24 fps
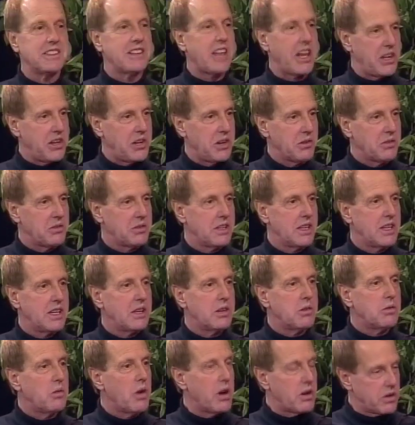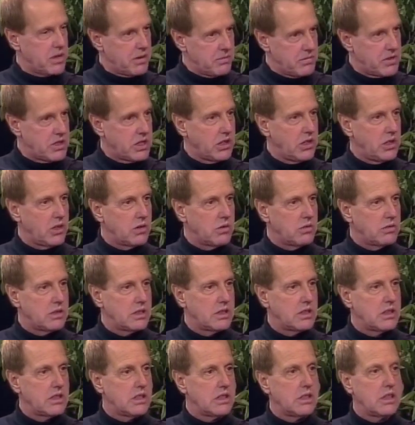Thank you. Welcome to you.
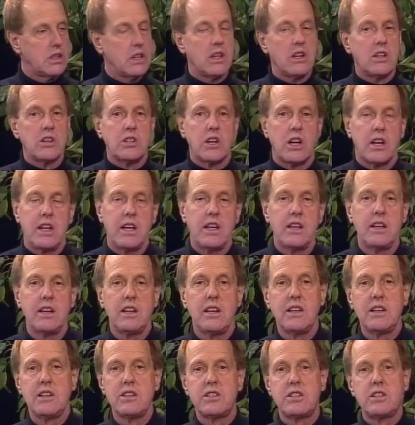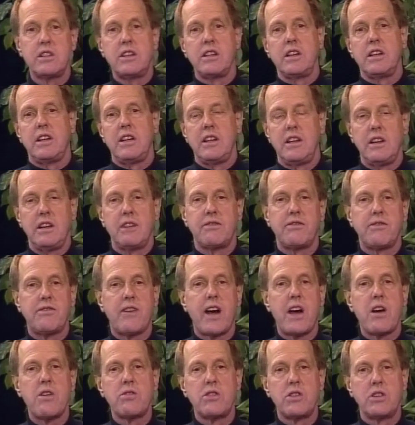Shahid is the
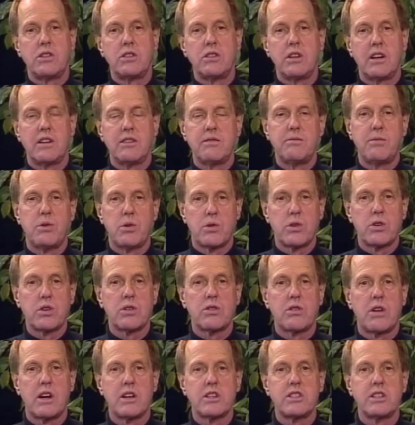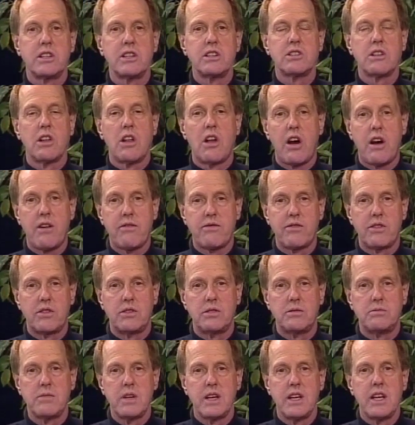founder of Border Crossings Law
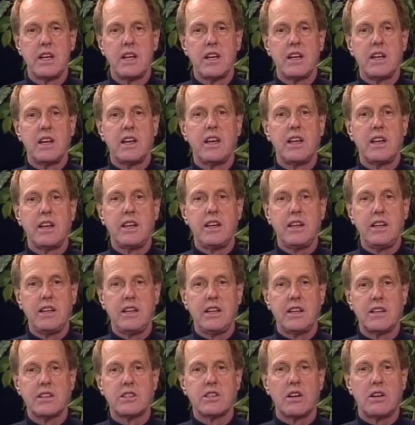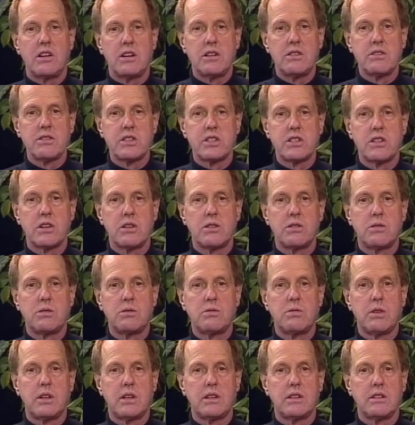Firm, and he is
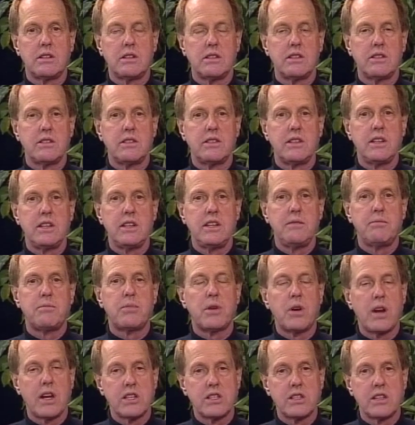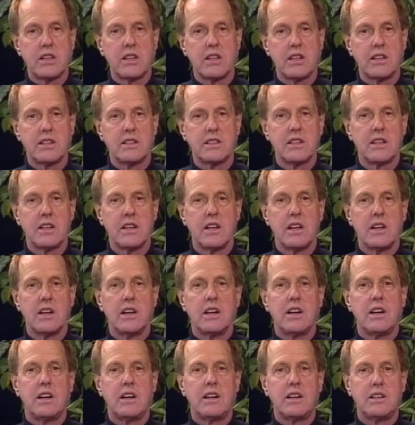also the president
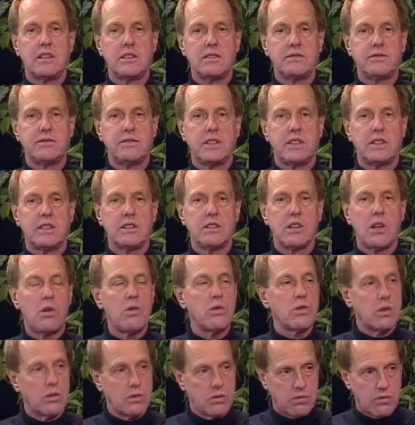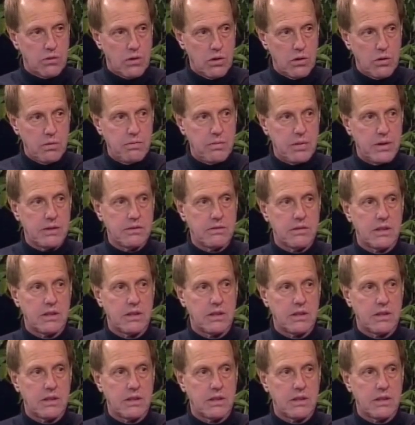of a local group